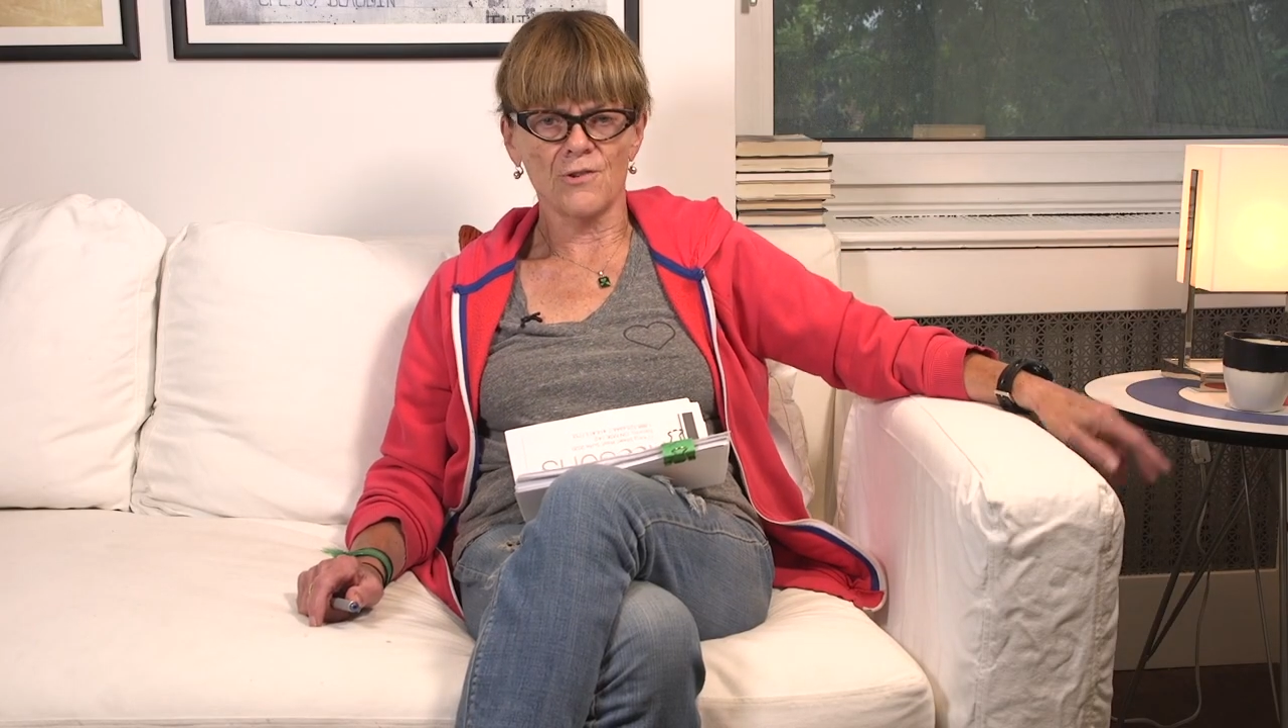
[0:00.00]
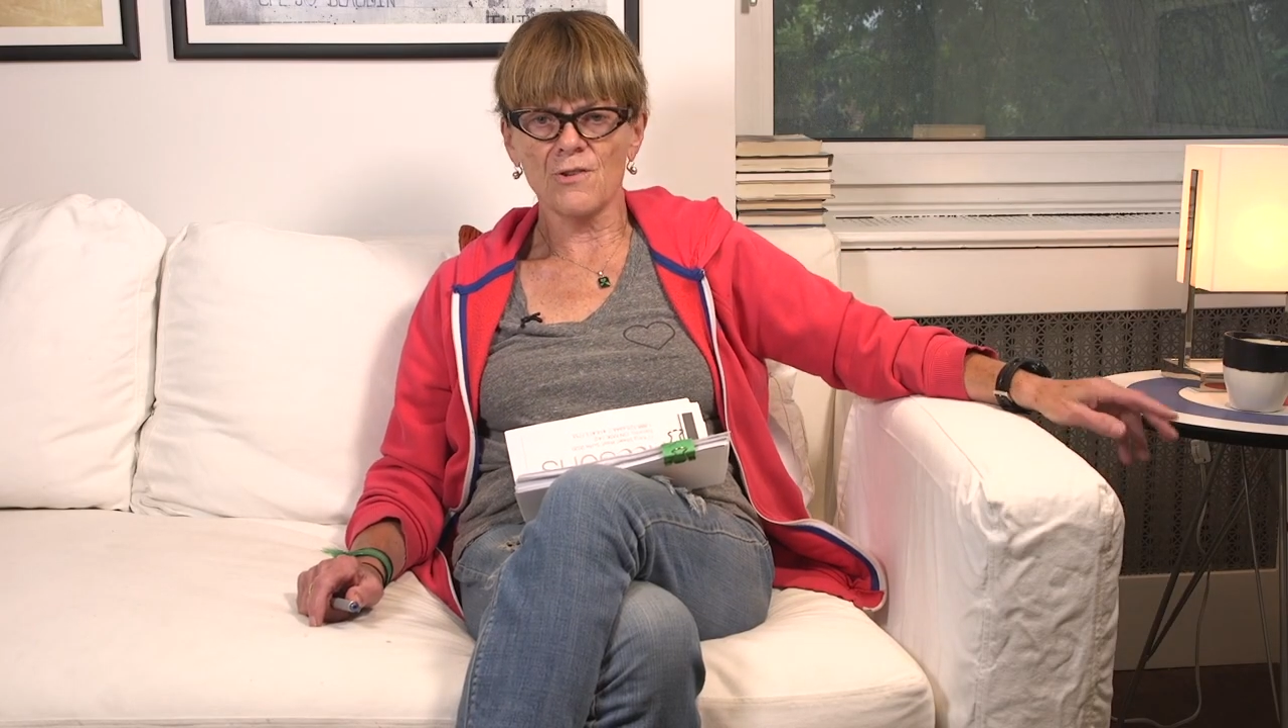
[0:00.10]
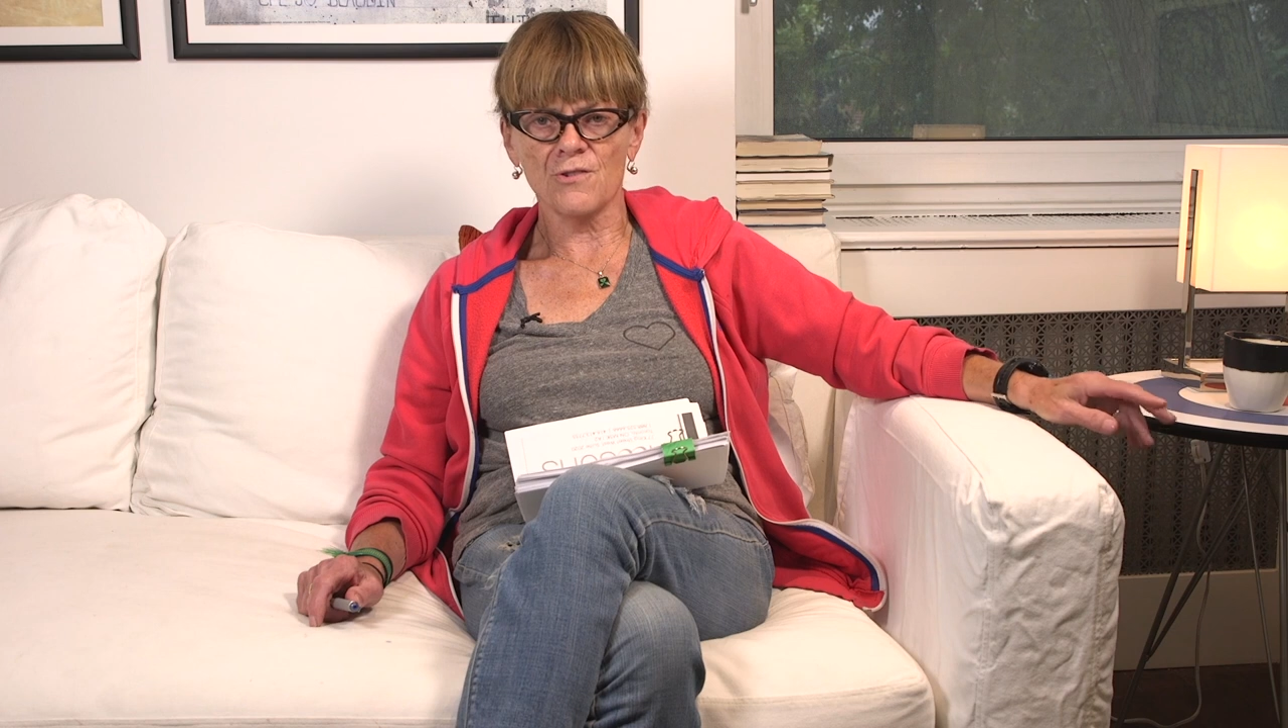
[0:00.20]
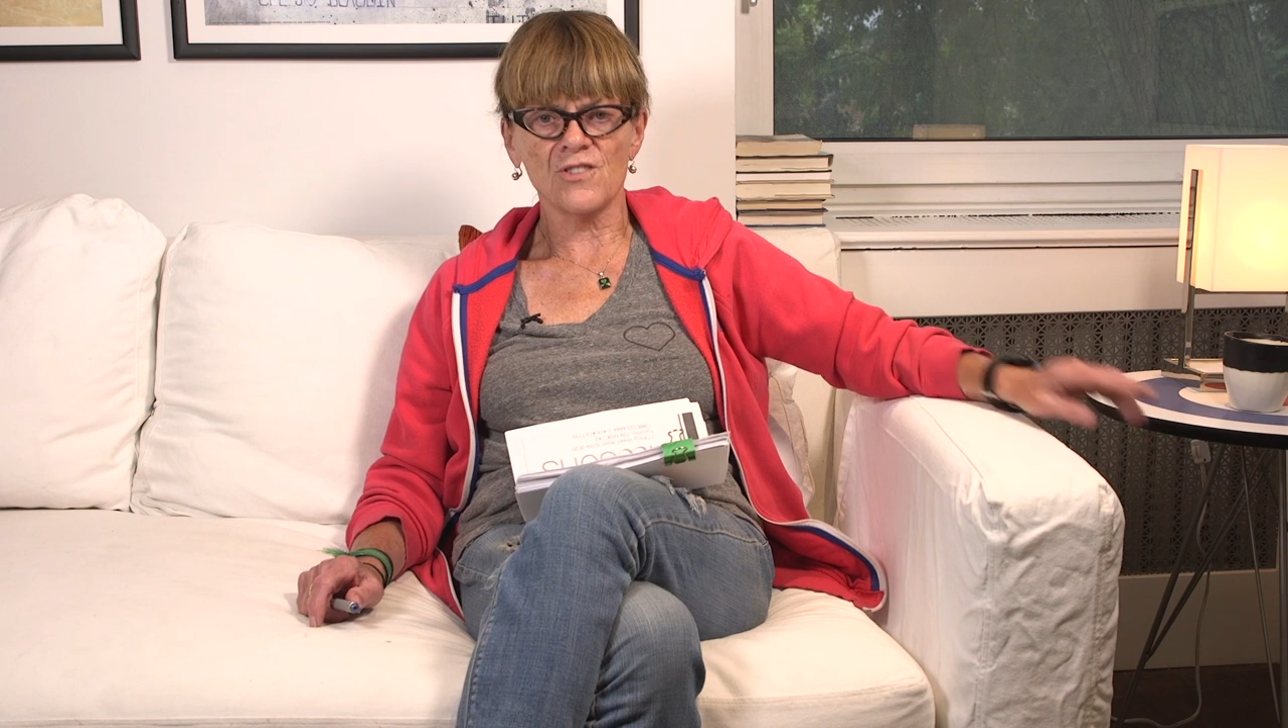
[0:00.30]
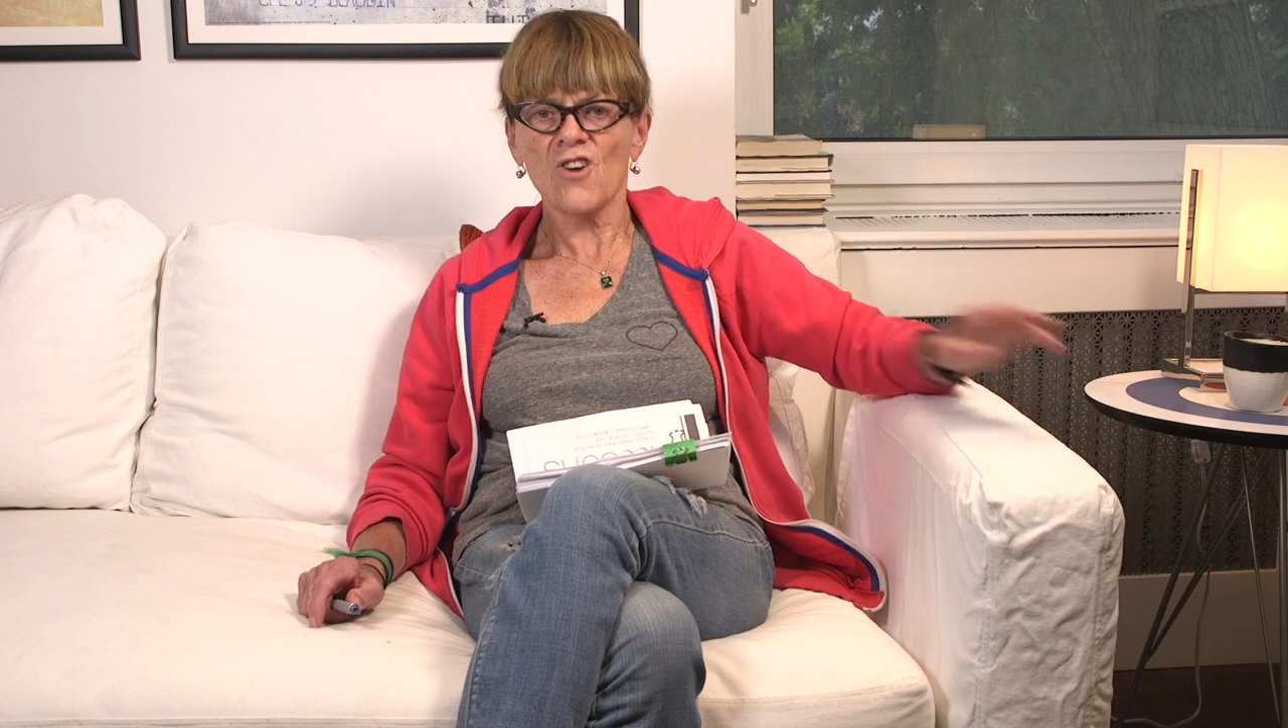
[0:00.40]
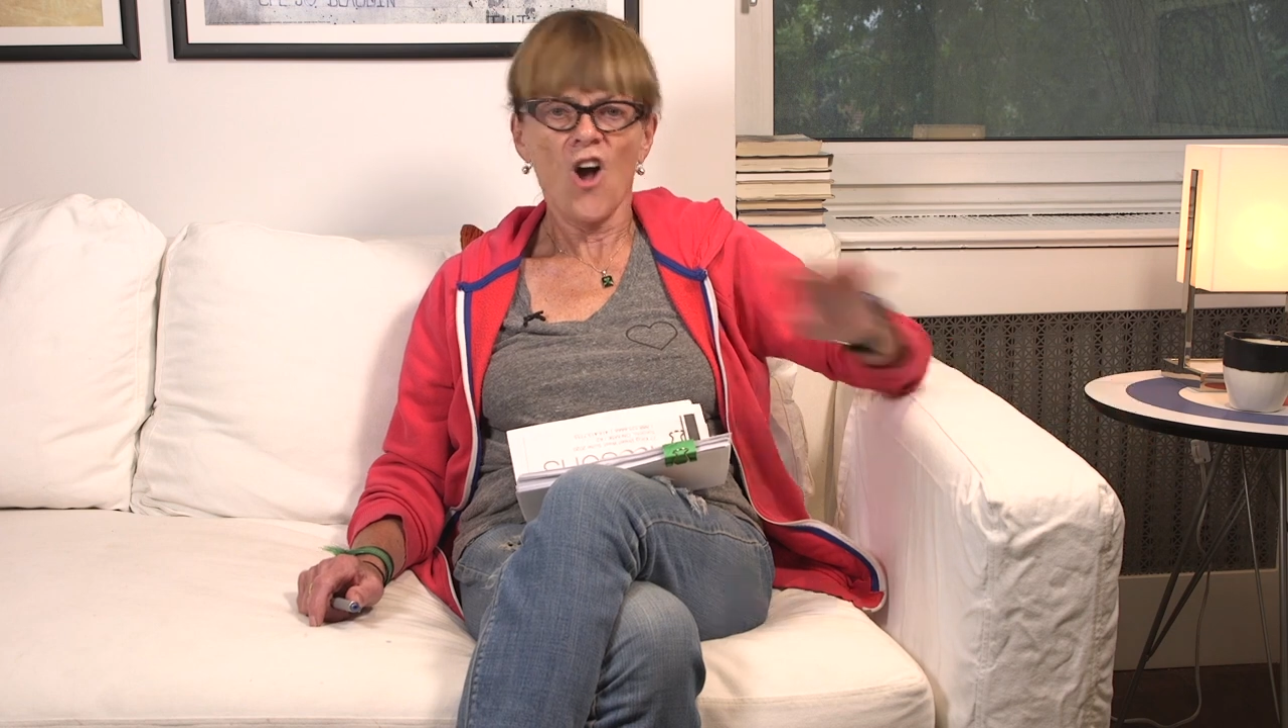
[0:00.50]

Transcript: nurse